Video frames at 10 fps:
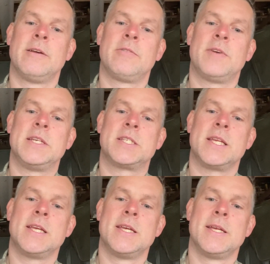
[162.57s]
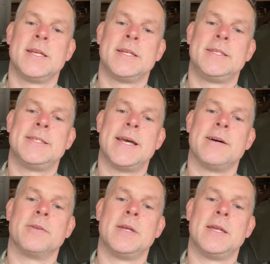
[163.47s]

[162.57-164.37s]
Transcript: facing down.